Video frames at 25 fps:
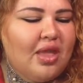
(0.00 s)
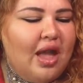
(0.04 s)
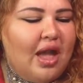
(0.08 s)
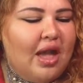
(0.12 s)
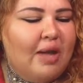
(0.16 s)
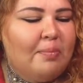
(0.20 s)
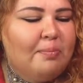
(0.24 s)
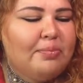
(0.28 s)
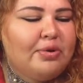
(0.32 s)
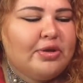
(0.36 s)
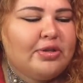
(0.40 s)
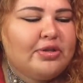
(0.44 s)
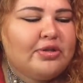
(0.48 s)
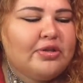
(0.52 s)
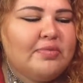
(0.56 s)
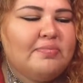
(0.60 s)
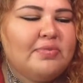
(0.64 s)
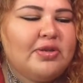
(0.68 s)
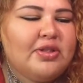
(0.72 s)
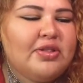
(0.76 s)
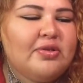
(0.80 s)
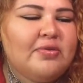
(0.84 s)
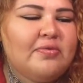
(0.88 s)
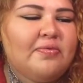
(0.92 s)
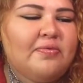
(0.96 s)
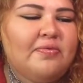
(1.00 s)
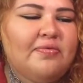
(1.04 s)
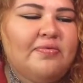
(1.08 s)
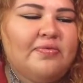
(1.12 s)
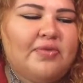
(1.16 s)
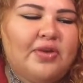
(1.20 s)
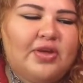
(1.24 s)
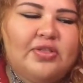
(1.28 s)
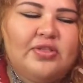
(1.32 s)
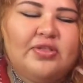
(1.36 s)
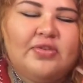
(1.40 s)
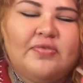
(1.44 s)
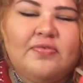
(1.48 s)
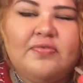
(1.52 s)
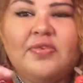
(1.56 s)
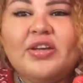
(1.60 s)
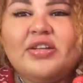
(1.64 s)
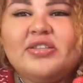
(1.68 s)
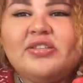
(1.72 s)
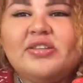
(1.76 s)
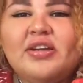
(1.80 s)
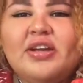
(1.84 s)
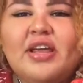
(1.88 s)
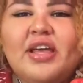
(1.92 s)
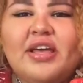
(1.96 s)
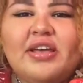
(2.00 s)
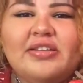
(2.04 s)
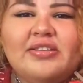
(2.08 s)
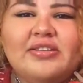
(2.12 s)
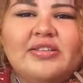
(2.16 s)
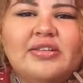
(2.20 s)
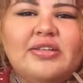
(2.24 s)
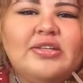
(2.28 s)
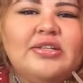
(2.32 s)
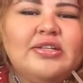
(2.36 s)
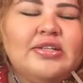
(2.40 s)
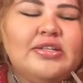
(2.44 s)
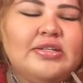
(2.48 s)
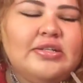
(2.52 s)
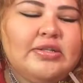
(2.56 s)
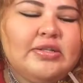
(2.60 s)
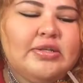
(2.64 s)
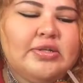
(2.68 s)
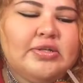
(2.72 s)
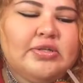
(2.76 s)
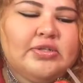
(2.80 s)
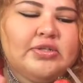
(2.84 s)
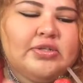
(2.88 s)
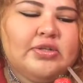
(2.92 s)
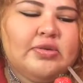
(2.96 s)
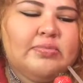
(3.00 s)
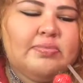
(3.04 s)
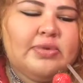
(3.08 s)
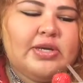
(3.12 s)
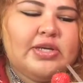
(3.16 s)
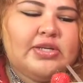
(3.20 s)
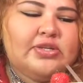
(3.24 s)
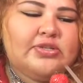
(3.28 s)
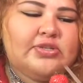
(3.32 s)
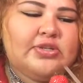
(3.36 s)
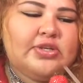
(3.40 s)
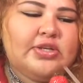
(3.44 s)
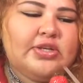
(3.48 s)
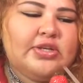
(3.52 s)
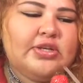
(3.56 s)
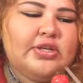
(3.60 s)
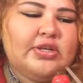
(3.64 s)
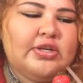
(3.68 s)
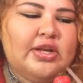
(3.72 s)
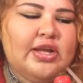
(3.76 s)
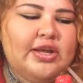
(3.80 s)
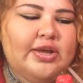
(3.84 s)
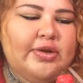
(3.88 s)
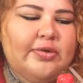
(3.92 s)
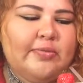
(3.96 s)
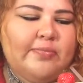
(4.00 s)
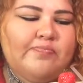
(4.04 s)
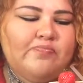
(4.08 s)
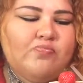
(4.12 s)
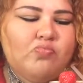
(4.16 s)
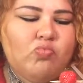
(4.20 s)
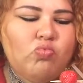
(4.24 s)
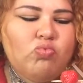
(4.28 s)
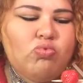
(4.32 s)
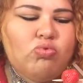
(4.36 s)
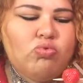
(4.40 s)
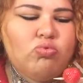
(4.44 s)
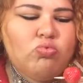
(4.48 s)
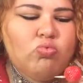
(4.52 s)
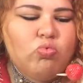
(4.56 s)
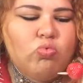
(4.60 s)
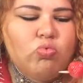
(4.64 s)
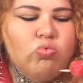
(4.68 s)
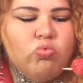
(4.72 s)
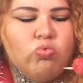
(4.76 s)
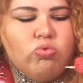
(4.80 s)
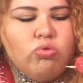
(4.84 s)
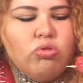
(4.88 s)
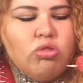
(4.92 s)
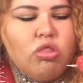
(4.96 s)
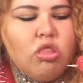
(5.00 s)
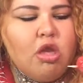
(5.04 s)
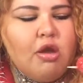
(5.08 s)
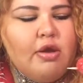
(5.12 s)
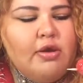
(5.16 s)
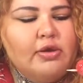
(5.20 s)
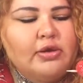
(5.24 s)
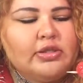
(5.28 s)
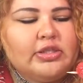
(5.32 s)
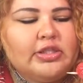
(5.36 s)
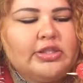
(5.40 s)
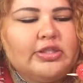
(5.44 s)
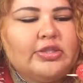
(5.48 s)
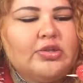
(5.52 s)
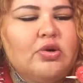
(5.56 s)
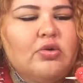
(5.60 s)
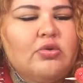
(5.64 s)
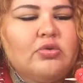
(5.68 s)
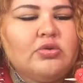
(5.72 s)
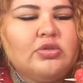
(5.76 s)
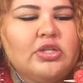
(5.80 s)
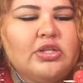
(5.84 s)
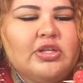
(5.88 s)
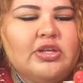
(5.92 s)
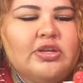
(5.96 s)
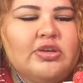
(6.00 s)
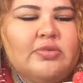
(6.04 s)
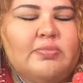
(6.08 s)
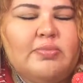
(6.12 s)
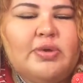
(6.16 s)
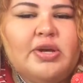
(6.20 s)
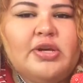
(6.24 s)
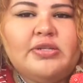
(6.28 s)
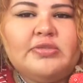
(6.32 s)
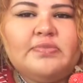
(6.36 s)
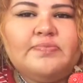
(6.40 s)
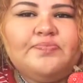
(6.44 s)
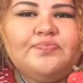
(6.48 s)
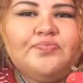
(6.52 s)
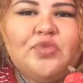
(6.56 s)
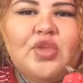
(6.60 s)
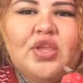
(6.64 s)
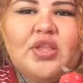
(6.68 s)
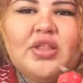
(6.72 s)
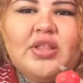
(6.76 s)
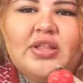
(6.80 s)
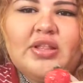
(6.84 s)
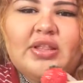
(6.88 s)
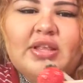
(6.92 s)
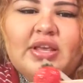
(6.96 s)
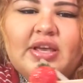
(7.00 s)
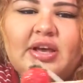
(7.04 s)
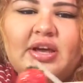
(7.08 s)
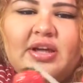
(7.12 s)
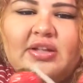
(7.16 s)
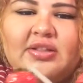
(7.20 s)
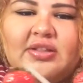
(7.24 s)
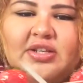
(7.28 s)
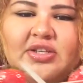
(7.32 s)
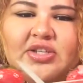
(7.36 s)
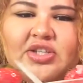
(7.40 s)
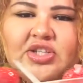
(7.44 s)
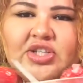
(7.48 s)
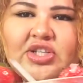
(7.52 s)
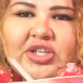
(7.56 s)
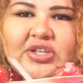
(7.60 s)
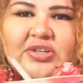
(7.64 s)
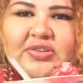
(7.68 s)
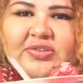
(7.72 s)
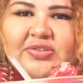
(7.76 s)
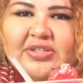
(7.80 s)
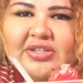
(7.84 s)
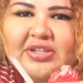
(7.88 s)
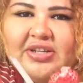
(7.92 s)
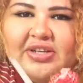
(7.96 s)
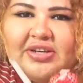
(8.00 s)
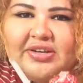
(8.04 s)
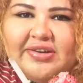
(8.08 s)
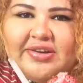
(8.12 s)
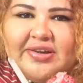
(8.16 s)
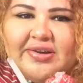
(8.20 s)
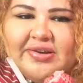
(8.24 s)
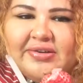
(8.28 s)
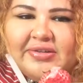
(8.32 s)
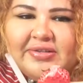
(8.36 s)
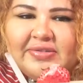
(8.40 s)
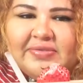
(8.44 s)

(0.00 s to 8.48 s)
I put them in the freezer like so my drink could like get cold a little bit, and then they got the chills. Look,